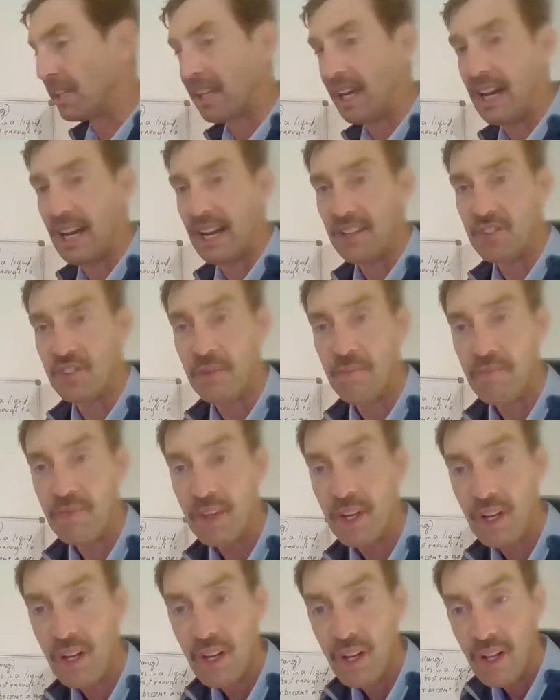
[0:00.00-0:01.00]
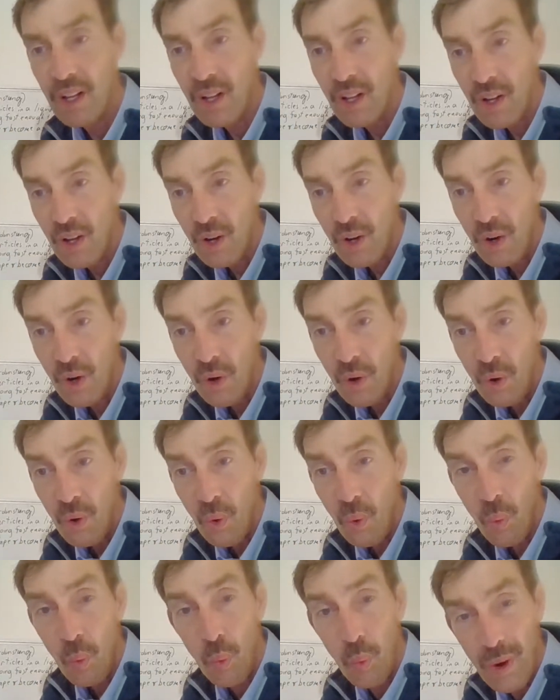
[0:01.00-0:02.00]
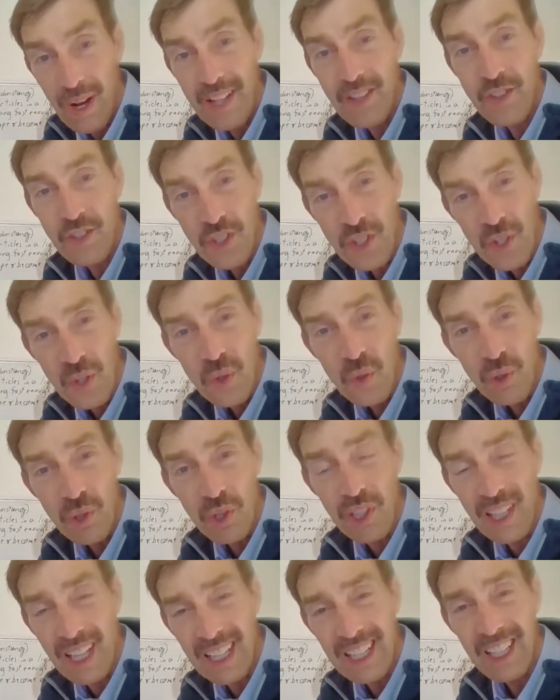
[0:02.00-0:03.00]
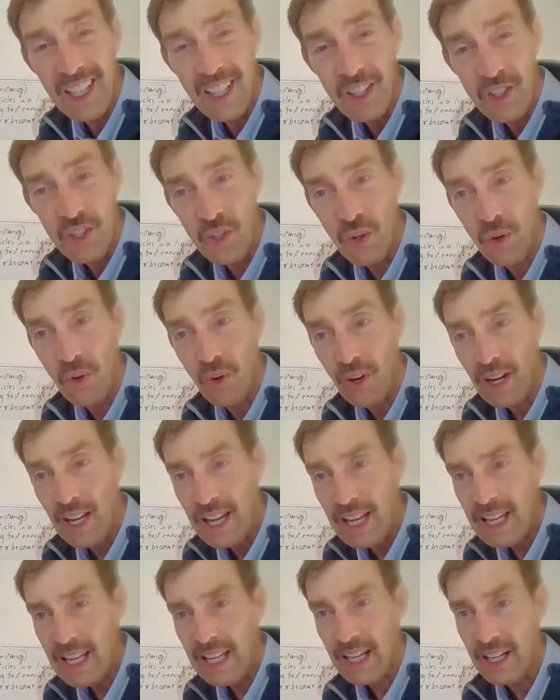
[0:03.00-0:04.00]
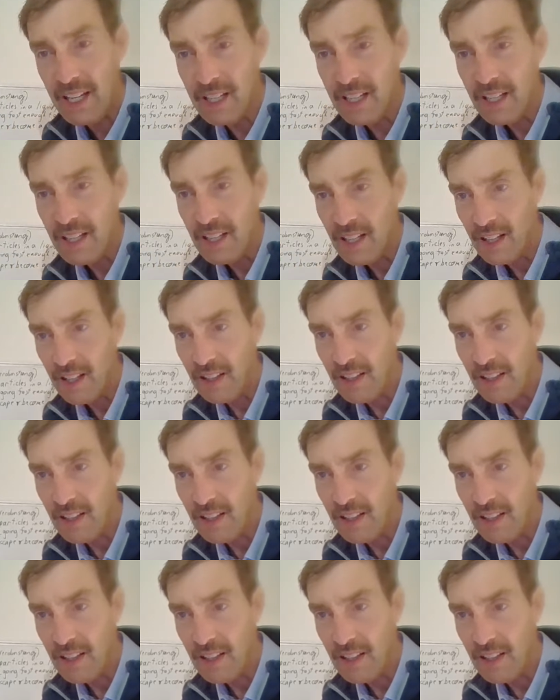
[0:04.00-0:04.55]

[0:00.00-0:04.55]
a gas. When you lick your hand,